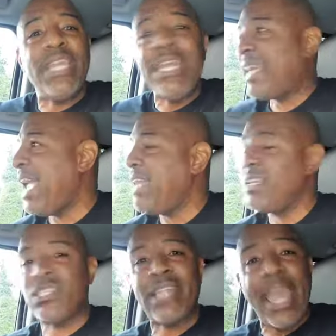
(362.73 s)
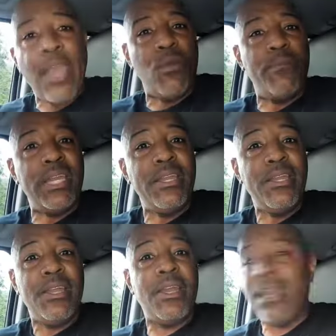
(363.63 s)
he came to stay with me,
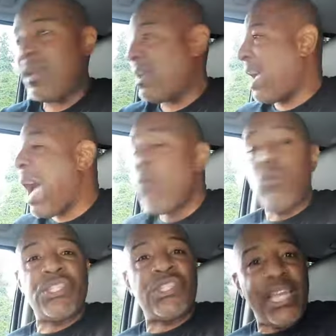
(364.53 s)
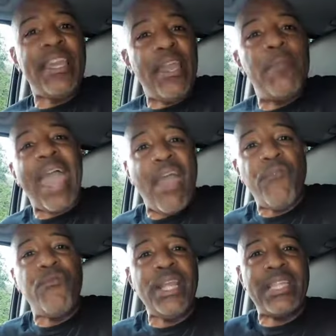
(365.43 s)
I would see him
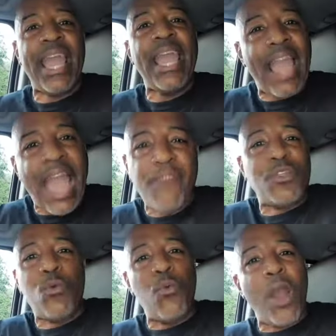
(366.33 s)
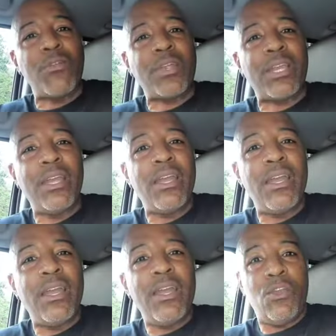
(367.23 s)
every day after work.
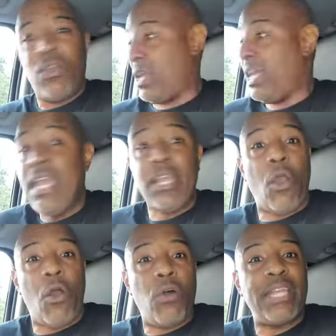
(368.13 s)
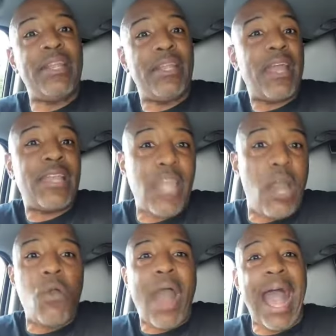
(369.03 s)
He called it,
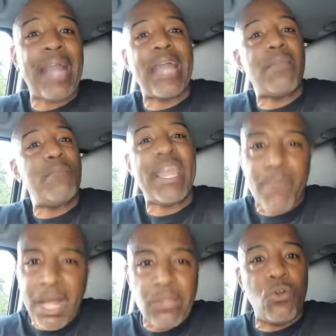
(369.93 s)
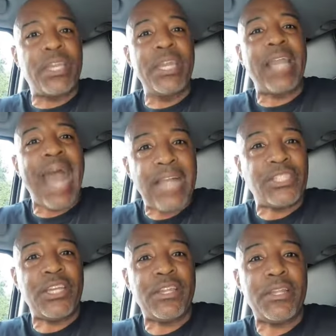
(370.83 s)
yo, I got to make my little
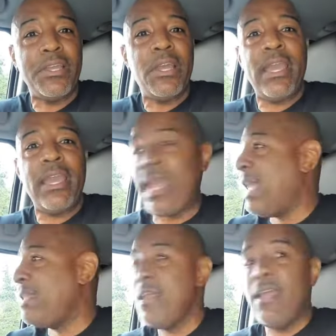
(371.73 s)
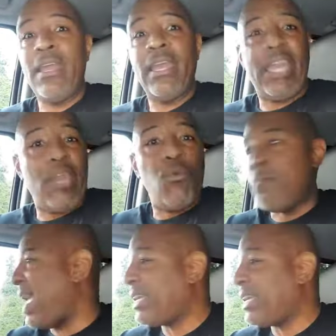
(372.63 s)
concoction. And he would
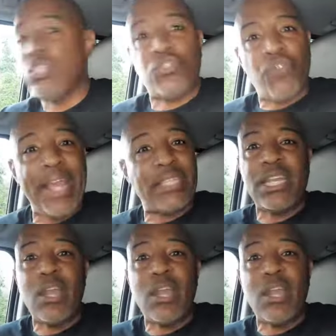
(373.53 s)
make his drinks